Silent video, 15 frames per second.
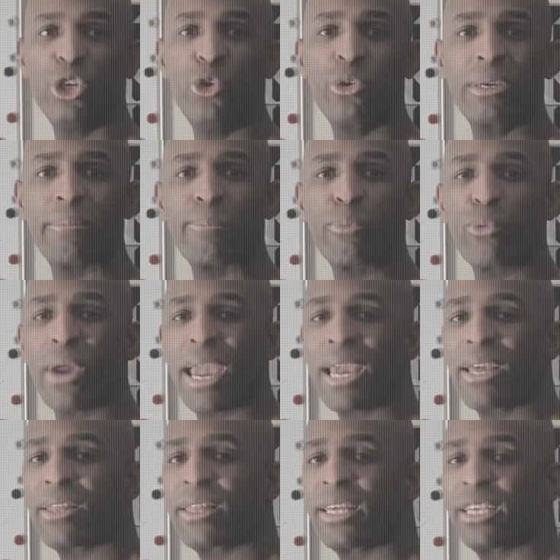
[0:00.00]
you can break
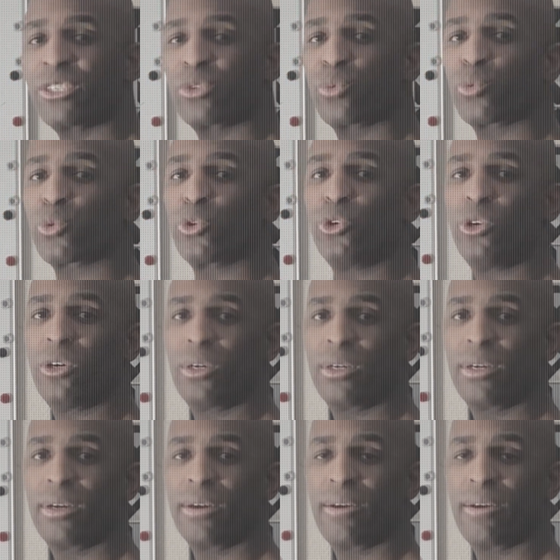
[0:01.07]
this rule